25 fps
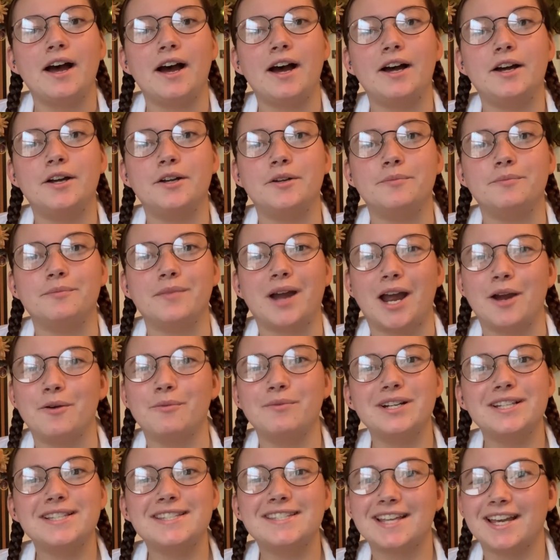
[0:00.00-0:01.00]
Um, I
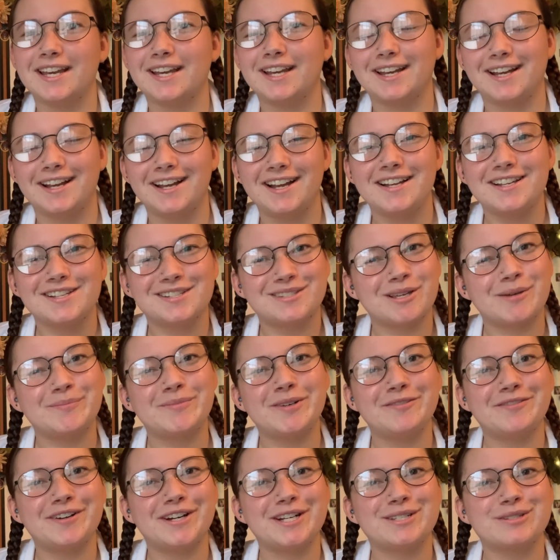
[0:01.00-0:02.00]
would say some
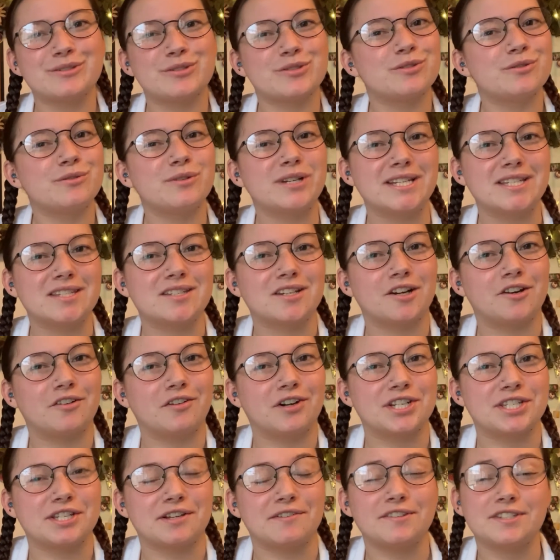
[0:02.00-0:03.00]
of us do consider
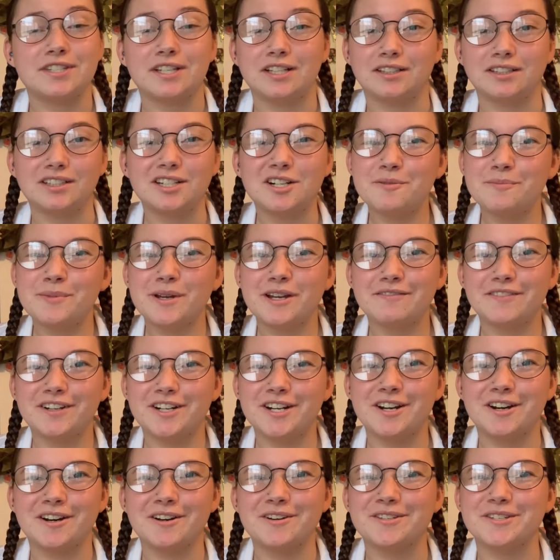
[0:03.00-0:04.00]
ourselves a little bit of a
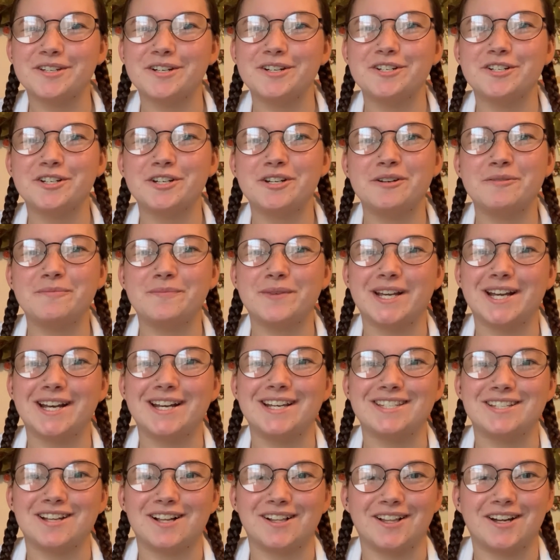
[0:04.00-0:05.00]
neurosurgeon,
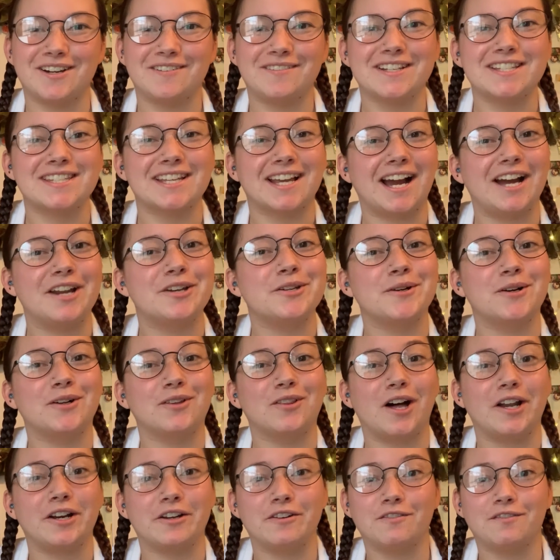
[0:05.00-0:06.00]
because a lot of us, like I do a
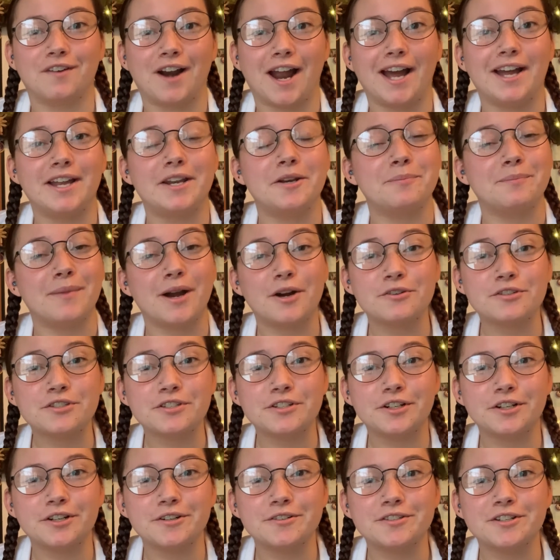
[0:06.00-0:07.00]
lot of rat and mouse
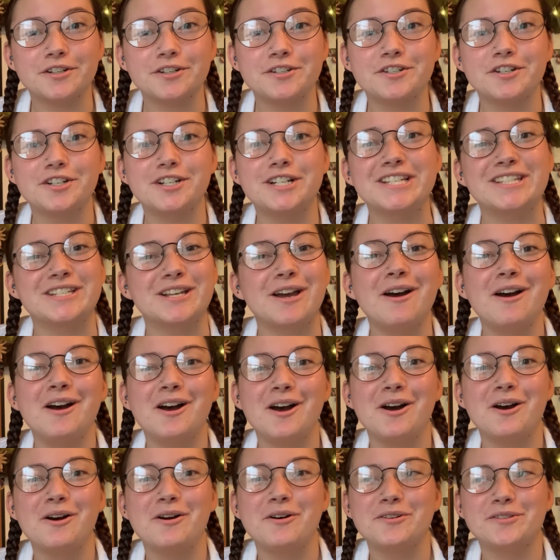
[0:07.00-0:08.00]
neurosurgeries.
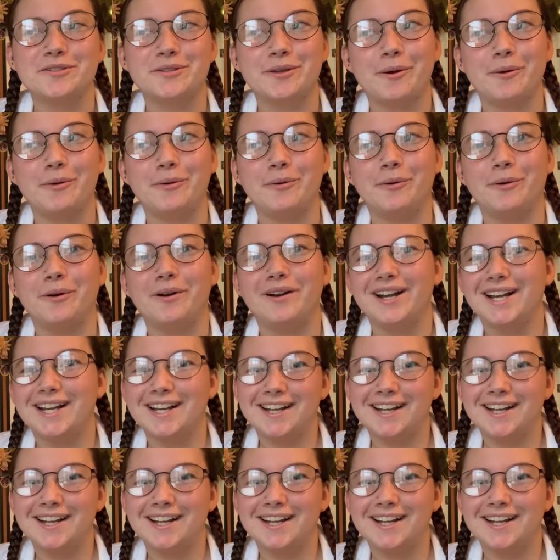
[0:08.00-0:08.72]
So